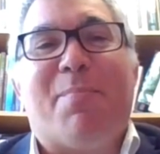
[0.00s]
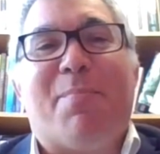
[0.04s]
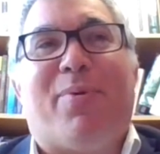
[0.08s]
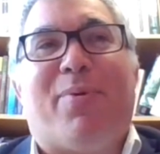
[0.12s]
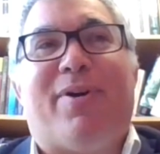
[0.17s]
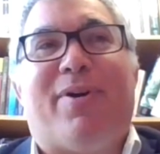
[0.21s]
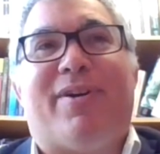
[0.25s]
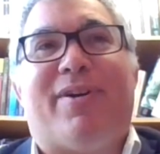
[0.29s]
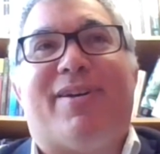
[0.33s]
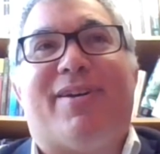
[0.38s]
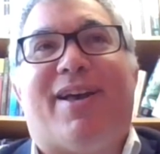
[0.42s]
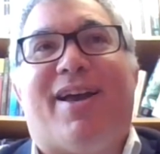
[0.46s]

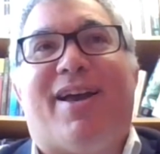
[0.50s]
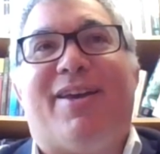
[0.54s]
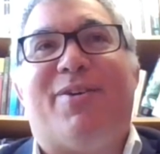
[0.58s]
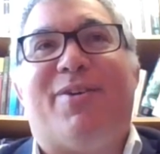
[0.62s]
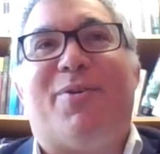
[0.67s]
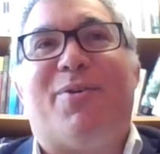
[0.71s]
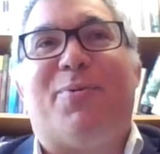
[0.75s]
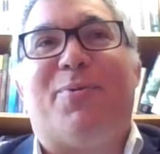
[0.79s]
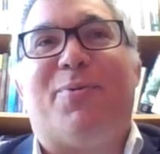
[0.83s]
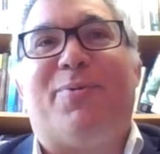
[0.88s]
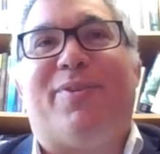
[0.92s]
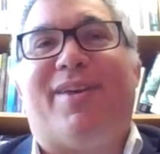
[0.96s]
But I
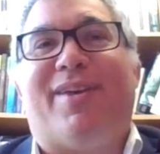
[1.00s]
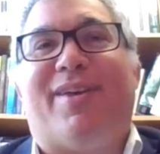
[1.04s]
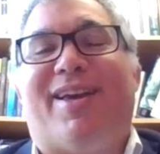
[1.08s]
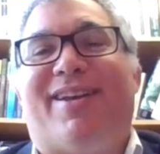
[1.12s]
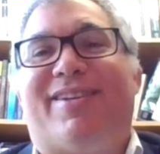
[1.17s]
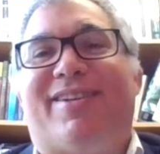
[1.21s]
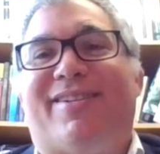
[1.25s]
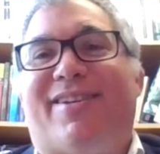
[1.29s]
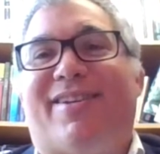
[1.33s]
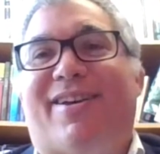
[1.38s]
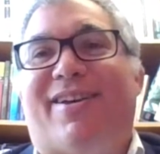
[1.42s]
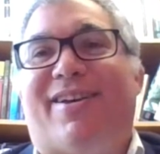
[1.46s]
know
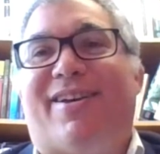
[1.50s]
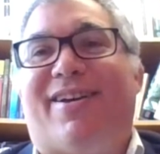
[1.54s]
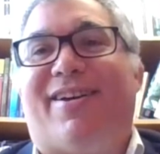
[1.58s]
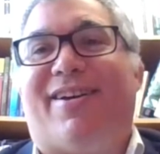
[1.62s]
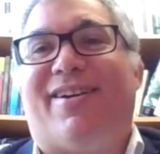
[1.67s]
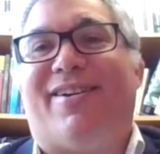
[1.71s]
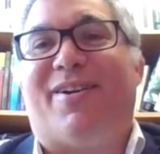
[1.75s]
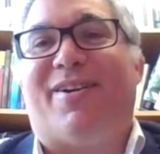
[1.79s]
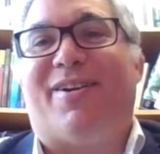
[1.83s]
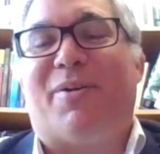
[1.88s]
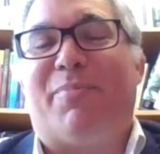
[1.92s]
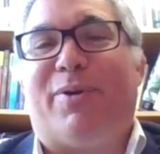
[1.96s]
that
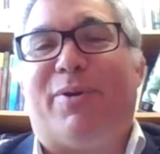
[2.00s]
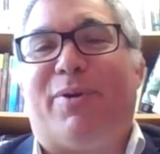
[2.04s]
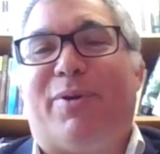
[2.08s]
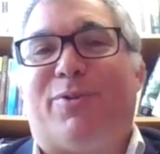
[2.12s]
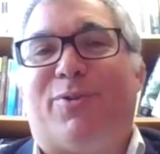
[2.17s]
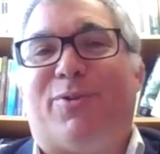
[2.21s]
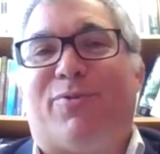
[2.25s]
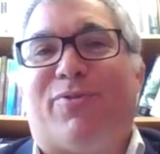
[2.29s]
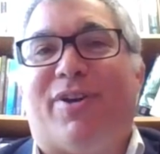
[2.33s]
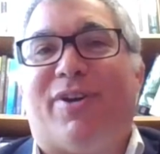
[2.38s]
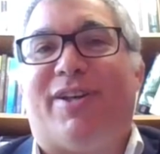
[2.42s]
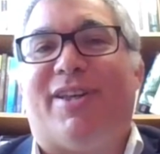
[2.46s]
our
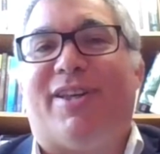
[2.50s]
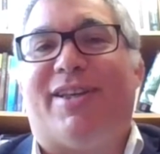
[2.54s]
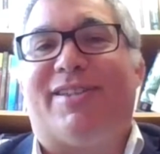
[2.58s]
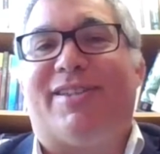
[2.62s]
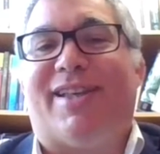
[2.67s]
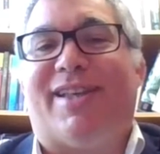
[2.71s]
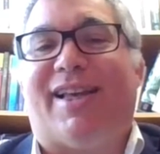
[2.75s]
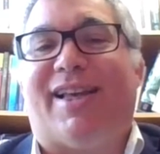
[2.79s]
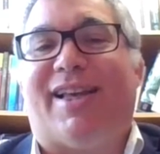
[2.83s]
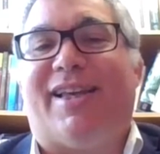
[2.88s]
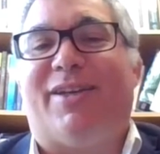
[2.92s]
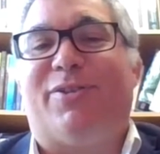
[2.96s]
mutual friend Des
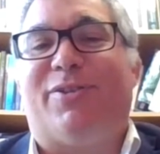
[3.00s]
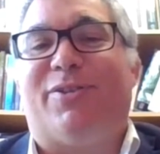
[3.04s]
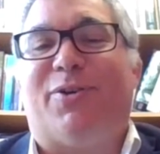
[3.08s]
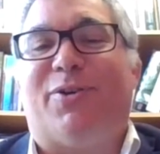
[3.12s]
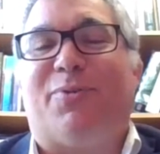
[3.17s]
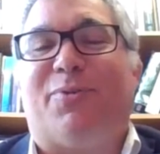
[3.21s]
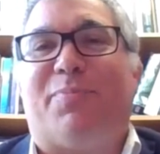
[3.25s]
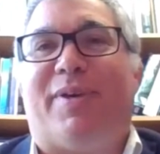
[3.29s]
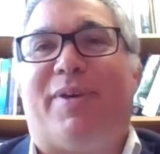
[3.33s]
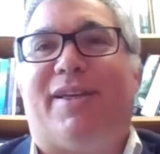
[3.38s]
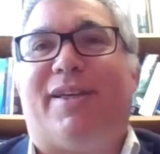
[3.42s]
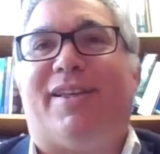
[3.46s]
Lally has
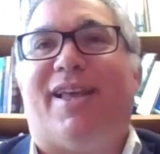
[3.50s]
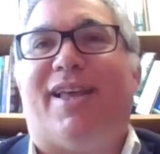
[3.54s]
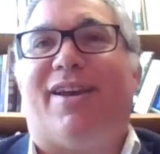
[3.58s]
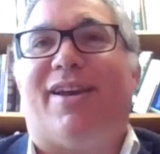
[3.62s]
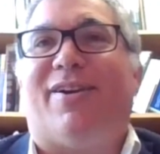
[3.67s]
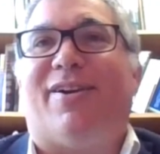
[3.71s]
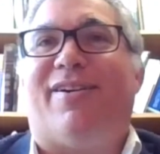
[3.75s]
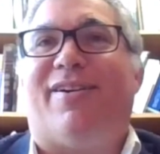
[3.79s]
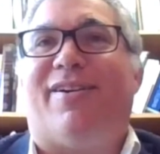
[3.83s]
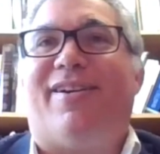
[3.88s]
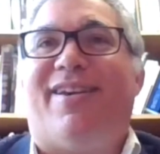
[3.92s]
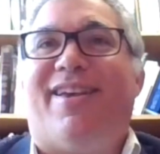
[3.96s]
shown me a
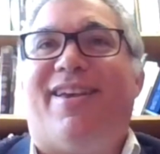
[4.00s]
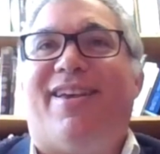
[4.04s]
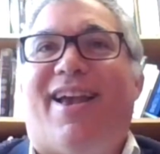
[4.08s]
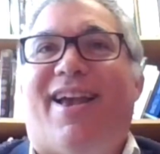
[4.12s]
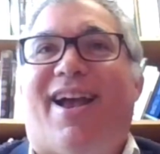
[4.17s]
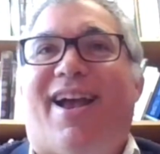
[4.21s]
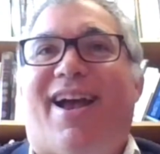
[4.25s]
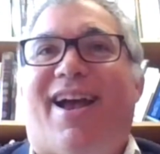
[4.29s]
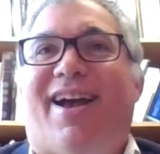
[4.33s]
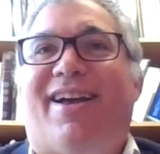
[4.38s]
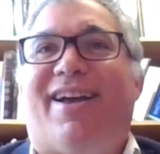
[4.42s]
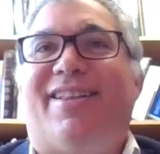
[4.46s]
letter
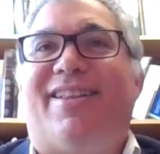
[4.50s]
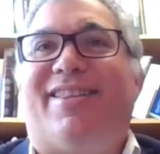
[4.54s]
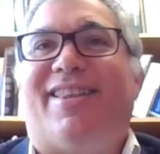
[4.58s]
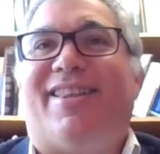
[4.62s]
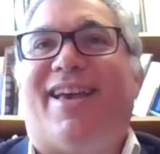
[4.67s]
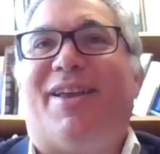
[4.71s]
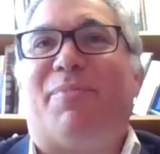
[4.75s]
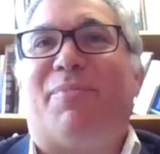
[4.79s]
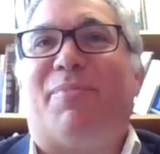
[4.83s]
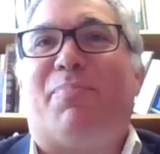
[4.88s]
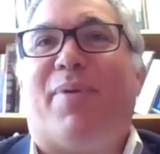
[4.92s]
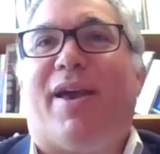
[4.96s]

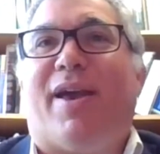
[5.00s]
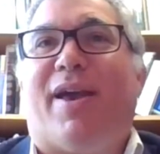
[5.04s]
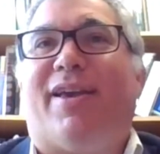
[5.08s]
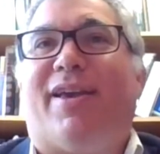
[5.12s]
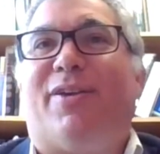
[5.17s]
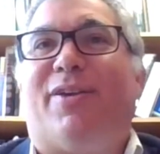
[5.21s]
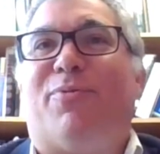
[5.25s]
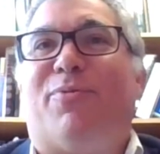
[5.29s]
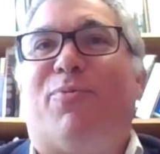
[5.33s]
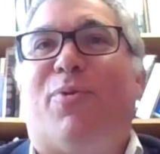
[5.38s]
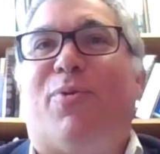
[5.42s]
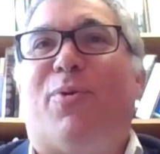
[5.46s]
that
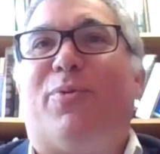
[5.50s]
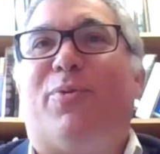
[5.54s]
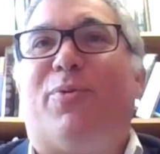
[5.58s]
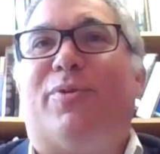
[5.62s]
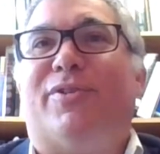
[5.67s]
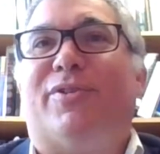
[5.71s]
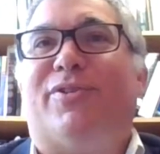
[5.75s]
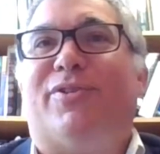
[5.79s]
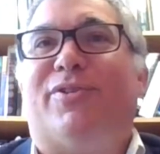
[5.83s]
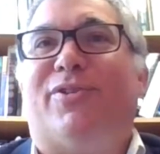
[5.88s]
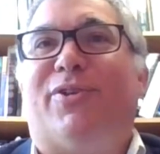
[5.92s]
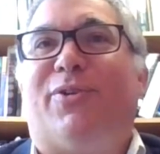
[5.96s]
Beckett
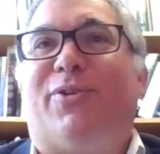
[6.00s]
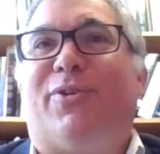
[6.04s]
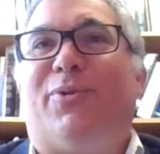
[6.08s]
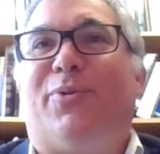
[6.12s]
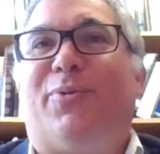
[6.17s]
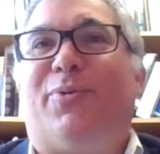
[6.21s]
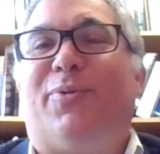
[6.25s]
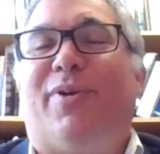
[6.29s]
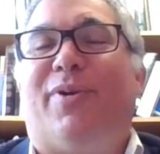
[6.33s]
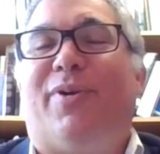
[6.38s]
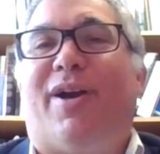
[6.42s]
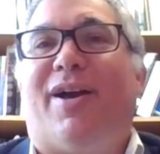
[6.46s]
wrote
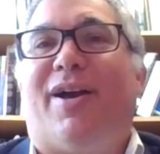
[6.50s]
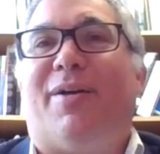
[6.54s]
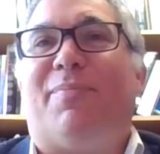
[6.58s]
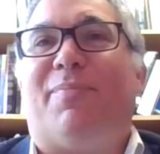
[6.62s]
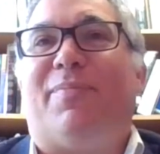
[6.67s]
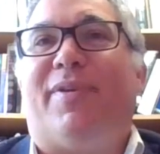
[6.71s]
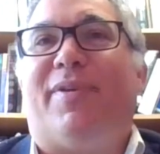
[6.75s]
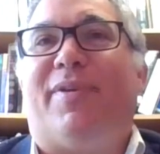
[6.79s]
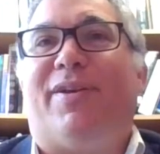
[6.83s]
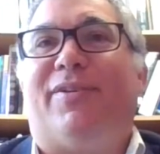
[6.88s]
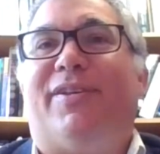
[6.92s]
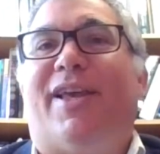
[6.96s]
to
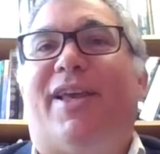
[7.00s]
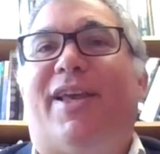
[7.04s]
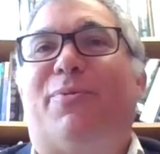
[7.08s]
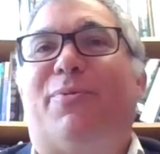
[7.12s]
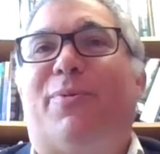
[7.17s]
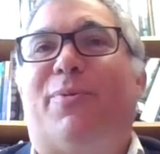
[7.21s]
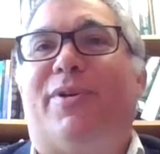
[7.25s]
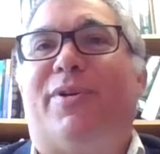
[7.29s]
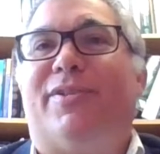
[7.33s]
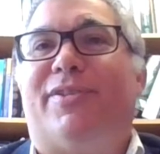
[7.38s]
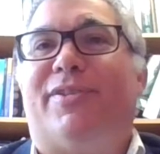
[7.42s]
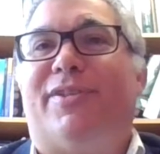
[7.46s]
Hilton
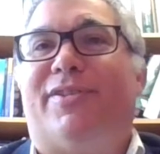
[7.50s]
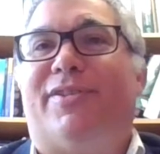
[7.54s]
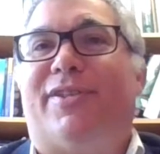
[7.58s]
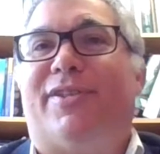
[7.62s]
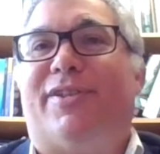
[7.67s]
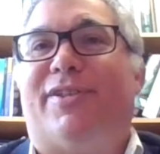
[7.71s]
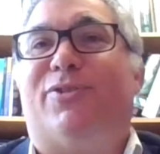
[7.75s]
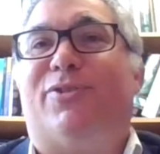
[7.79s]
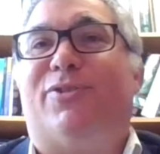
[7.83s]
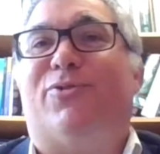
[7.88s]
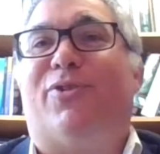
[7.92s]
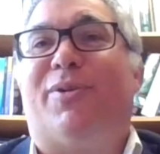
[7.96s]
Edwards. It's
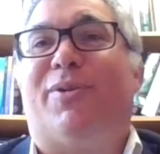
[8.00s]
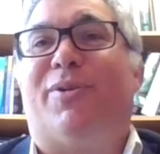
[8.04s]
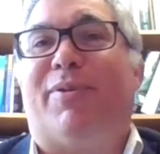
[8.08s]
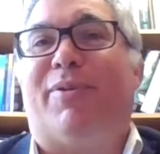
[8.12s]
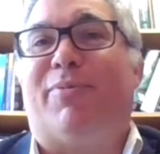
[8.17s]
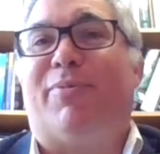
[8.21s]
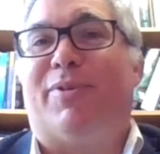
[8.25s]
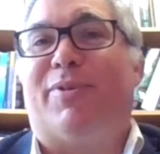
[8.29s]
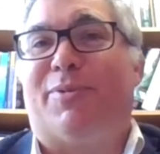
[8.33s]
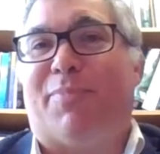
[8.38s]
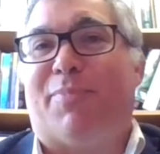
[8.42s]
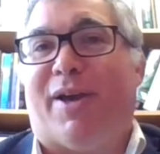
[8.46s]

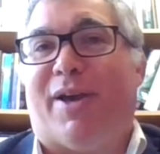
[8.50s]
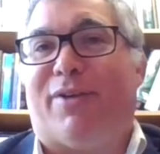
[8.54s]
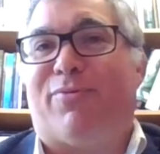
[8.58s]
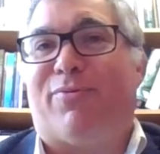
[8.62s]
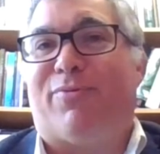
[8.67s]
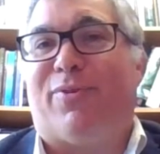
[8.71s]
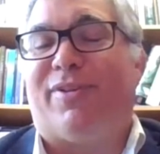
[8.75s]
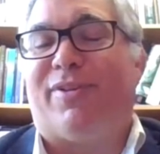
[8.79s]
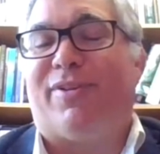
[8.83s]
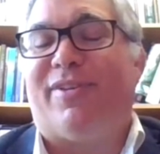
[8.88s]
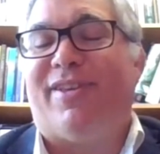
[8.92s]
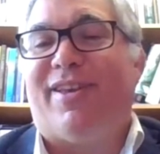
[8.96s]
extremely
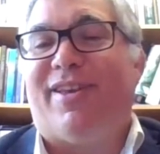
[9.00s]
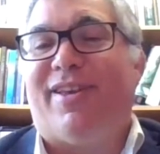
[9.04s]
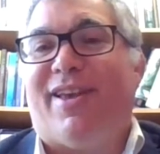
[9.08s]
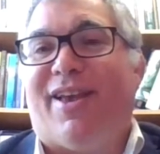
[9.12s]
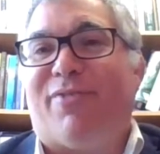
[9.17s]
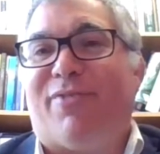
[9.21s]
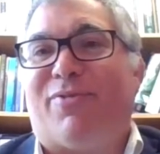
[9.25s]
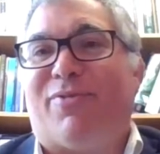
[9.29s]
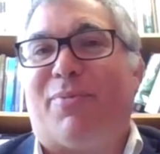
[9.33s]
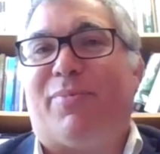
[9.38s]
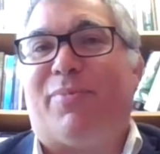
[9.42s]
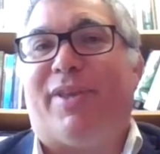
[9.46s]
respectful,
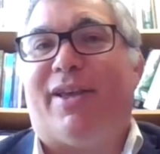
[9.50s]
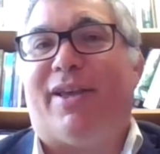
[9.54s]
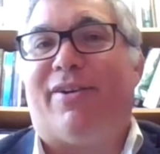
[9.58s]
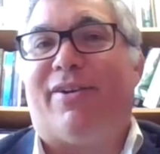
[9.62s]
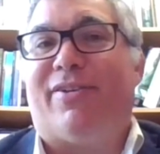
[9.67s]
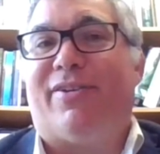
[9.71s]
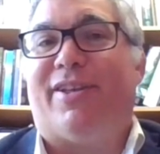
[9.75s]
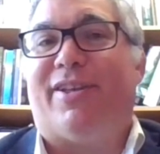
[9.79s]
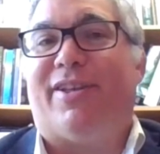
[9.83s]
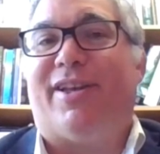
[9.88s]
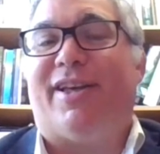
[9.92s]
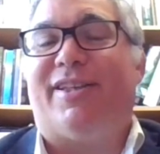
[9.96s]
from
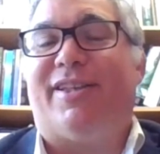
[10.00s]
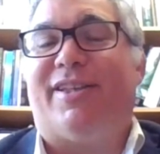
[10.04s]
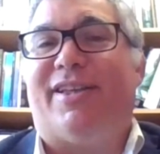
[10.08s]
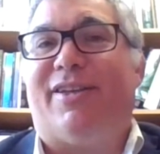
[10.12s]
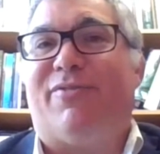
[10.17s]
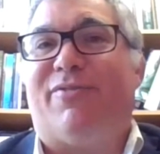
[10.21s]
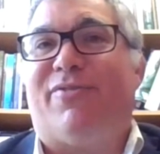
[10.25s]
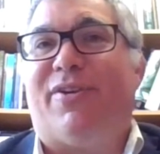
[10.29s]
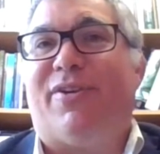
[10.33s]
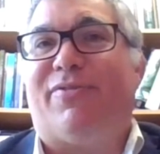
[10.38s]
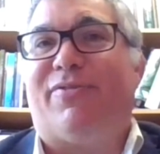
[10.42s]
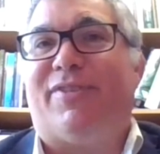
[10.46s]
later in the
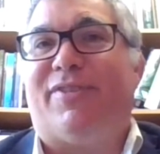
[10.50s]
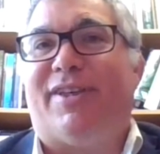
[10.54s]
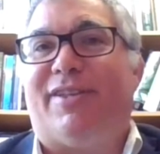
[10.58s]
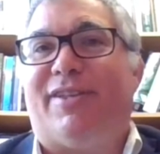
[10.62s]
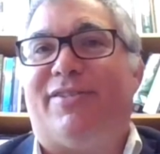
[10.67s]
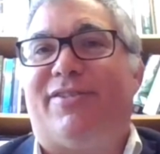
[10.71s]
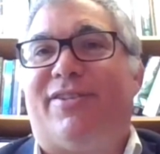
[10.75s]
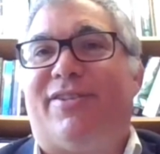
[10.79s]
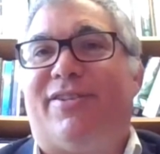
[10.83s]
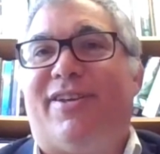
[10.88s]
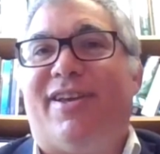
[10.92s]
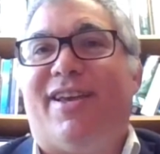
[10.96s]

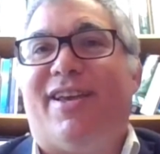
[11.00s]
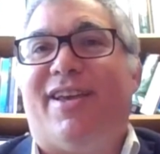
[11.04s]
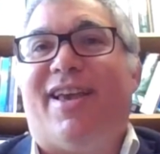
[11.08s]
1950s.